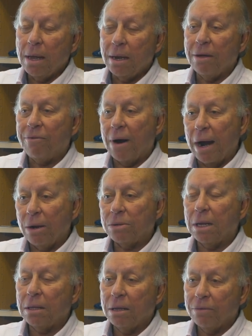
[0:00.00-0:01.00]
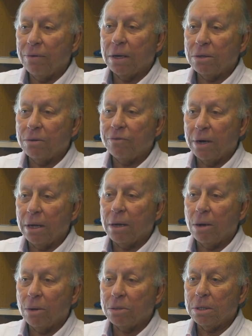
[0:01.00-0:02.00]
the virus and the infection very
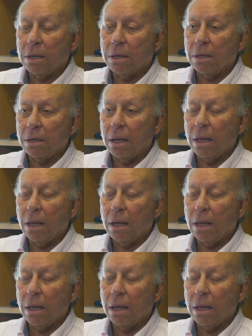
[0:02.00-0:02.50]
close and,